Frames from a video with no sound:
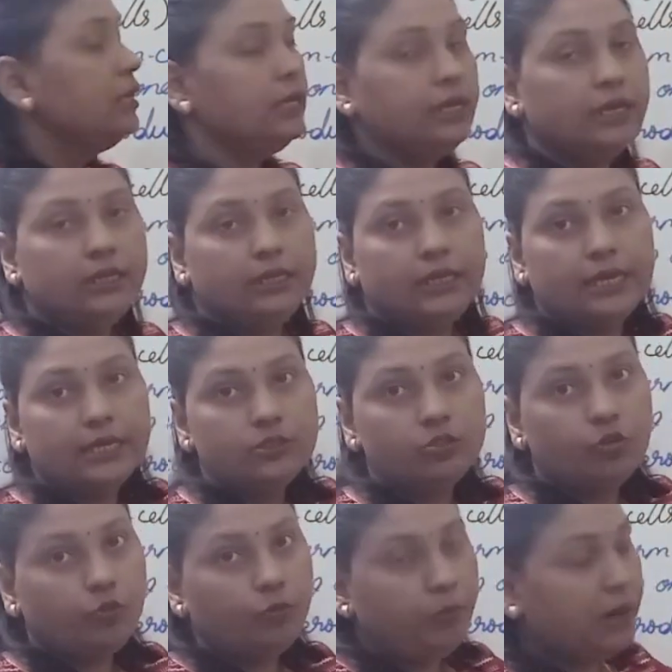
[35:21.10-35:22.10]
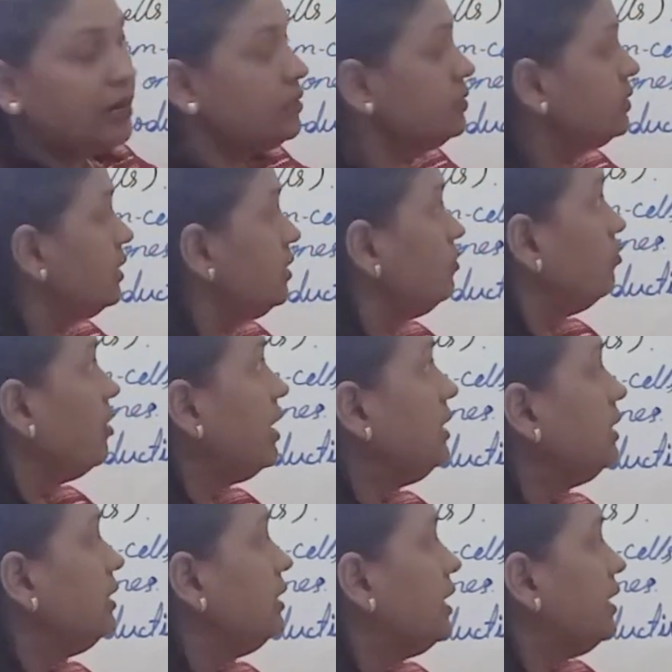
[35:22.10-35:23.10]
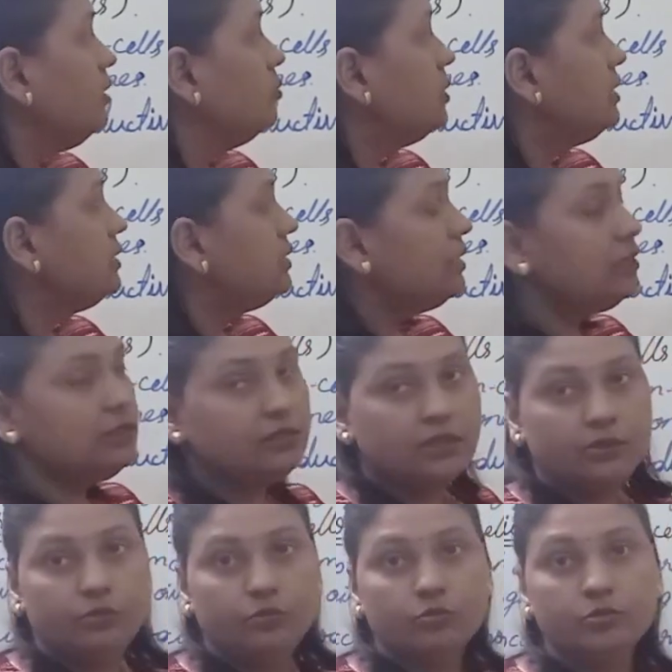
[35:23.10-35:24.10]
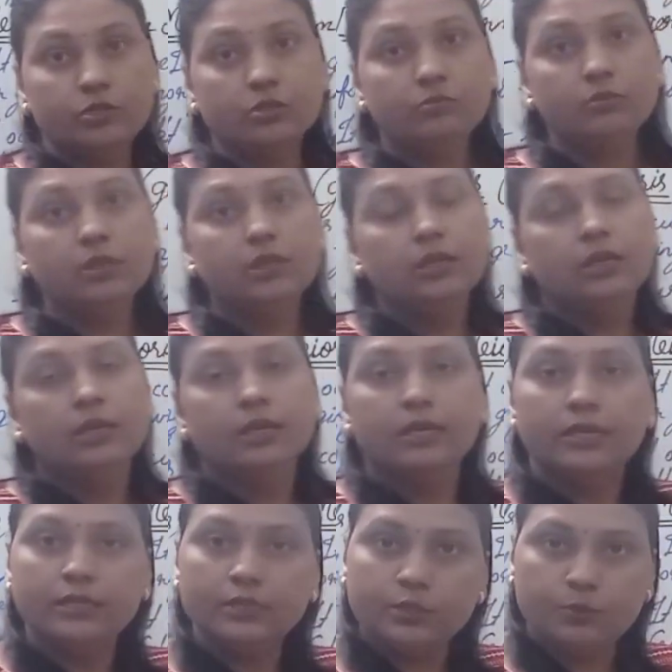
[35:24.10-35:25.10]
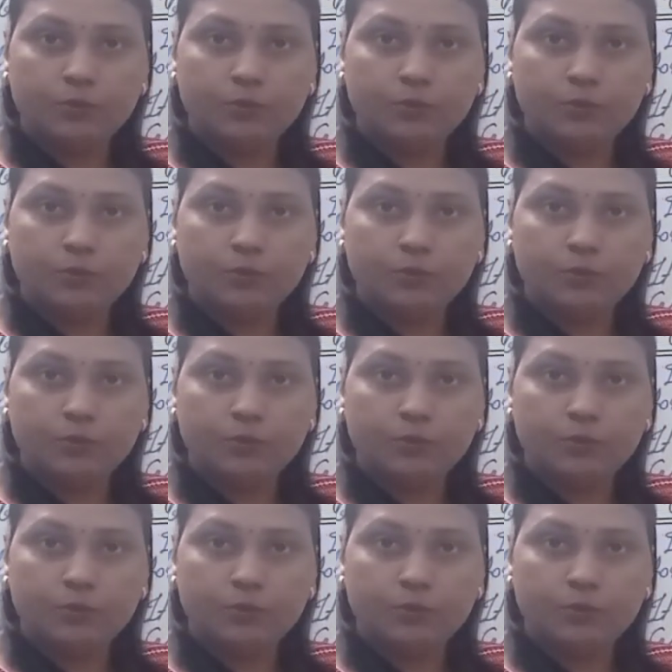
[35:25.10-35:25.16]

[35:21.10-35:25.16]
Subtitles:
in case of plant cell, while in animal cell centrosome is